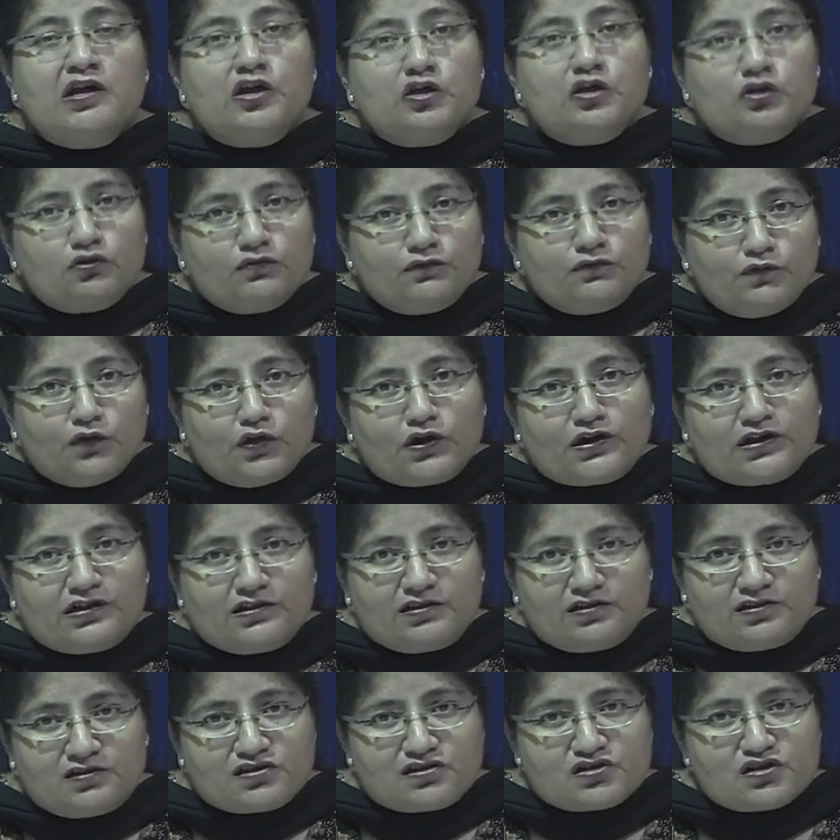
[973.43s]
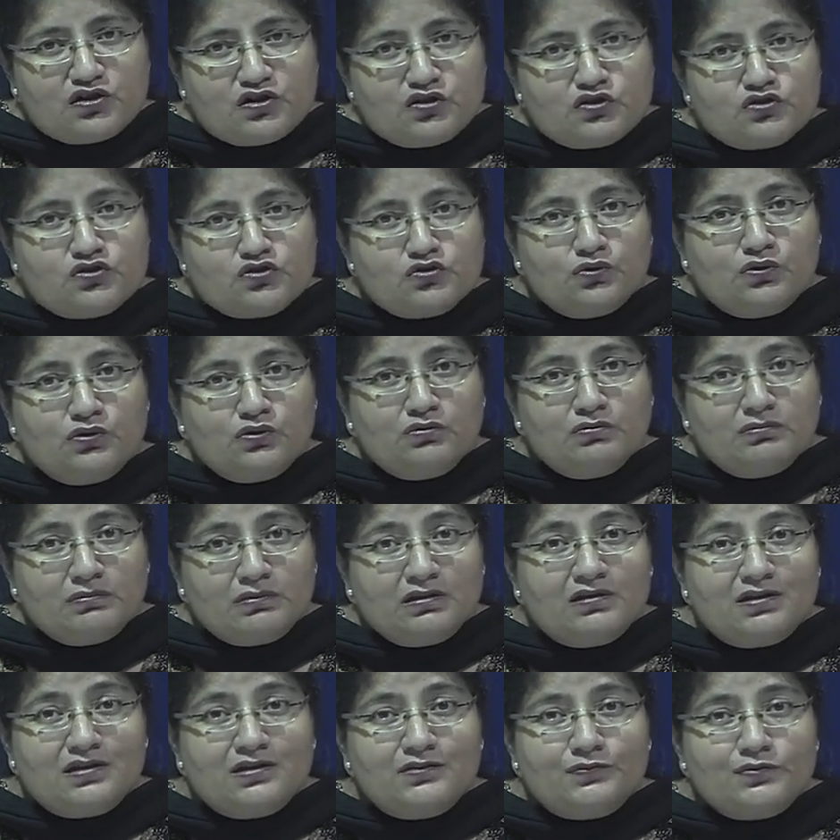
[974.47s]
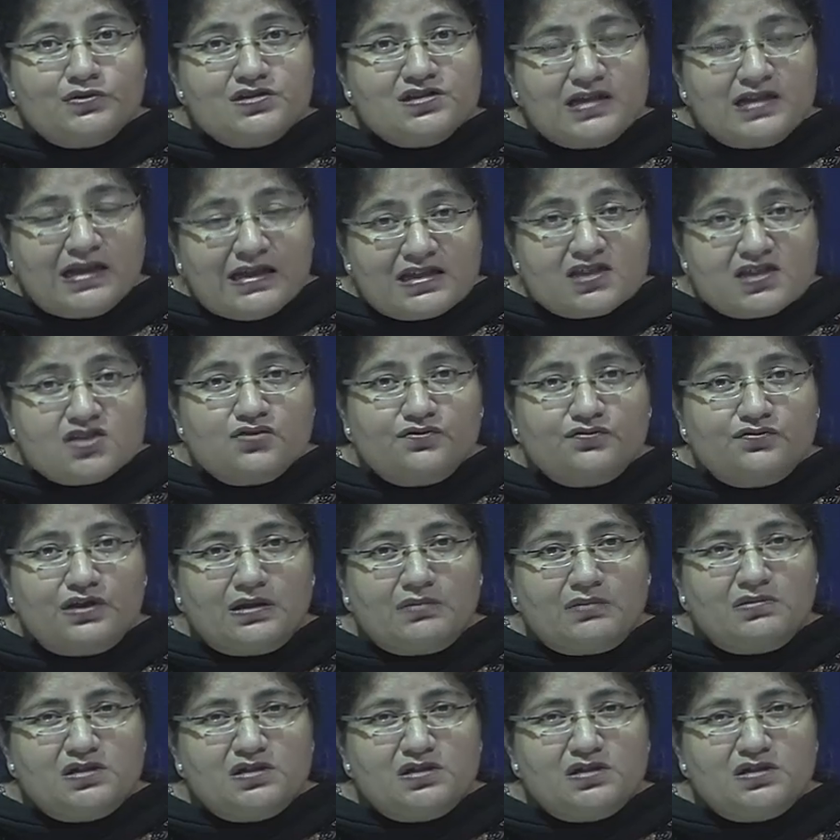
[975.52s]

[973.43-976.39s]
to foreigners. So it was nice of them.